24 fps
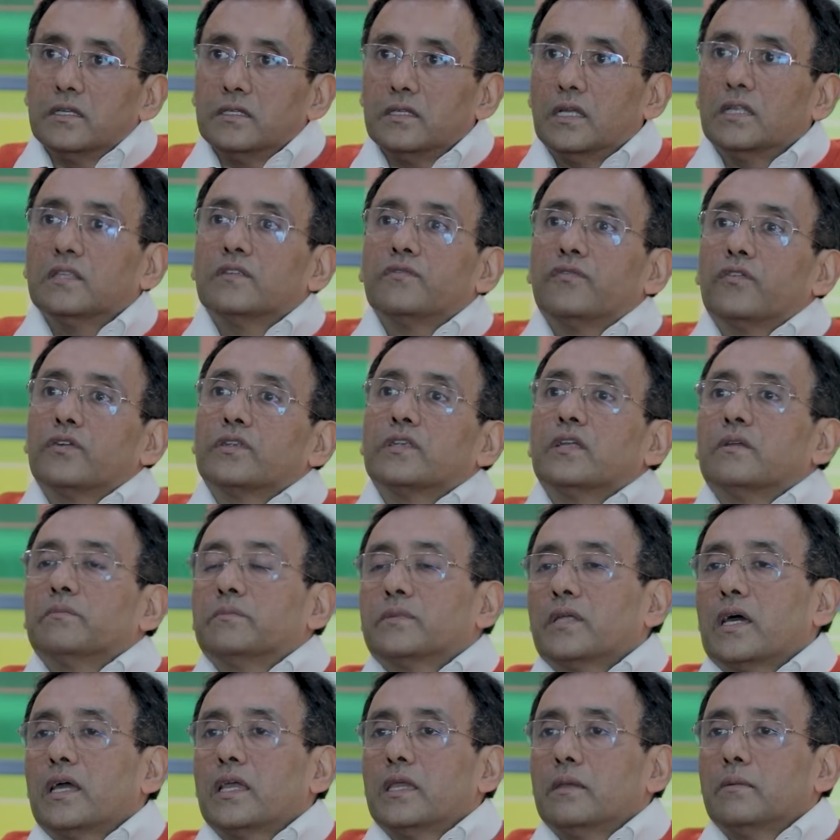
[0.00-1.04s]
runs for
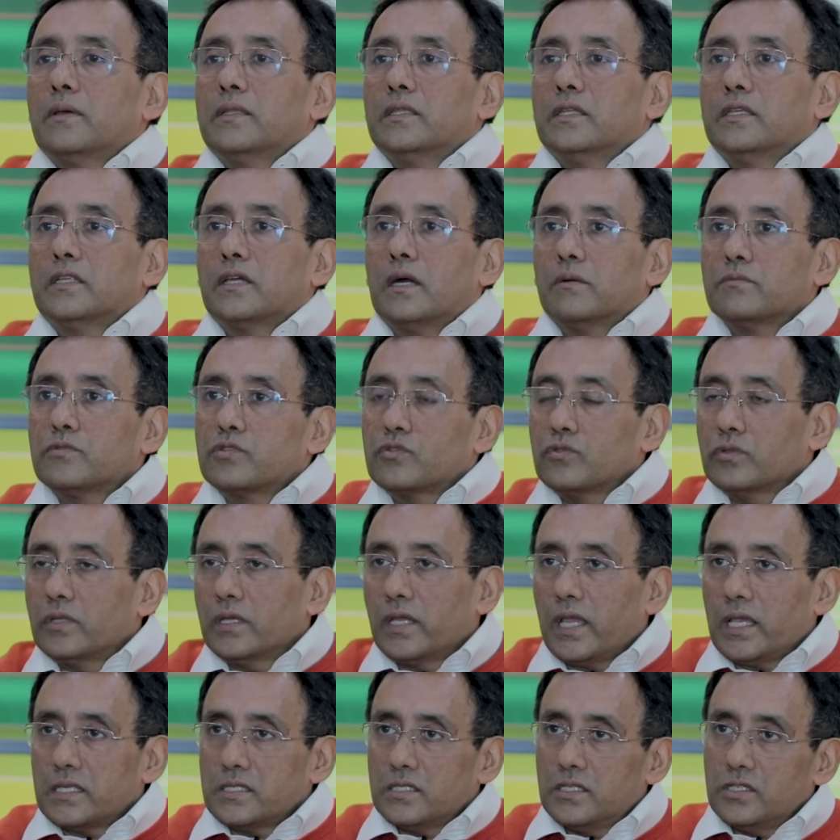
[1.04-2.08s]
some time and it comes to the
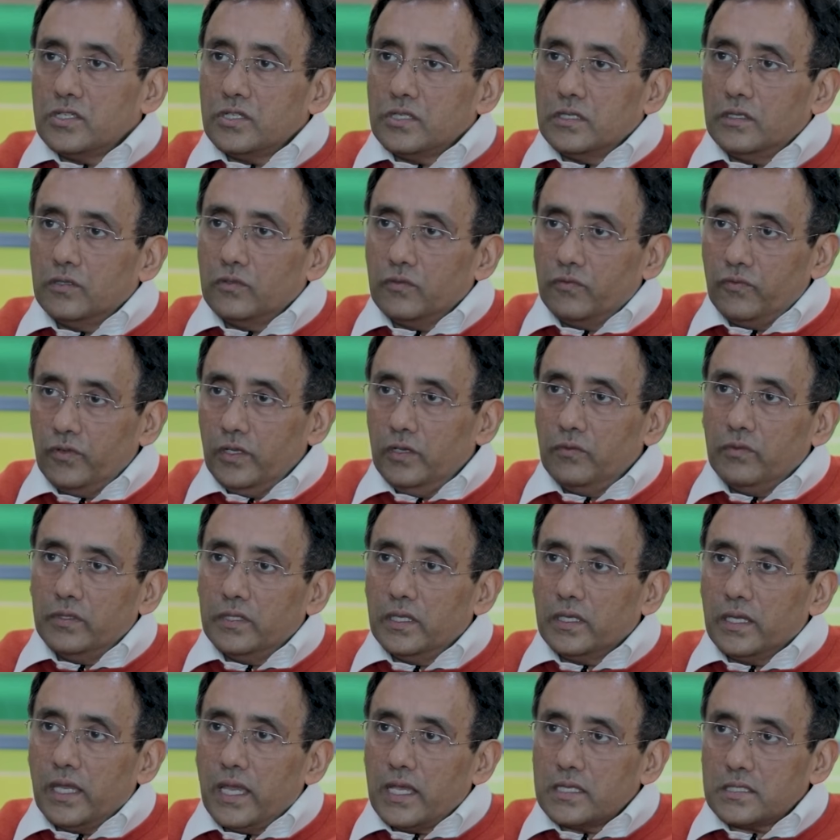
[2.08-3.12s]
gas station to fill with
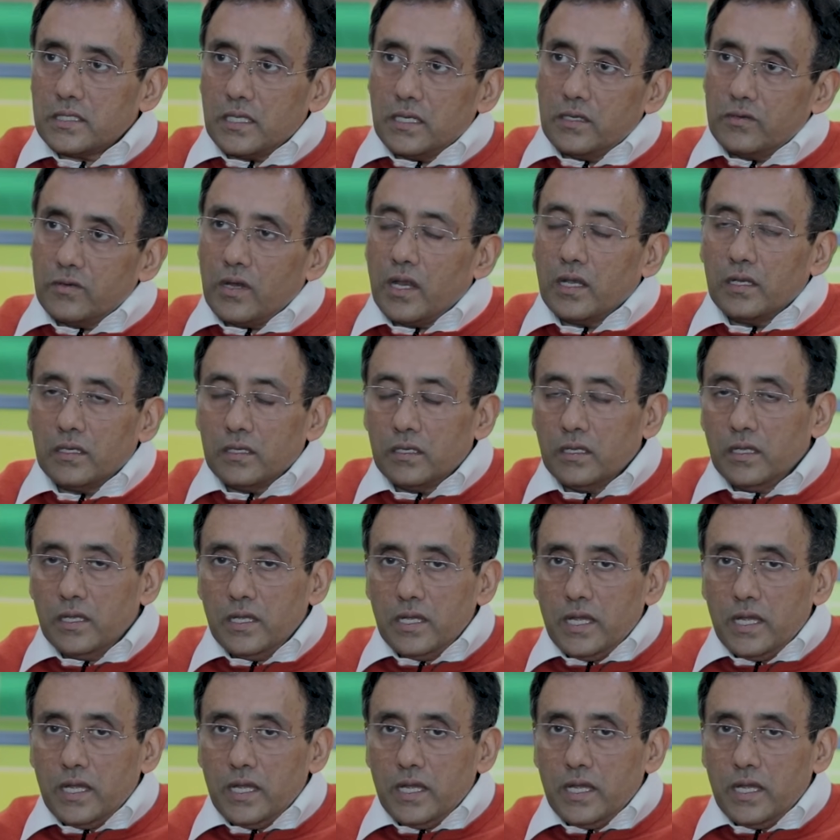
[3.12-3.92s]
the gas and run,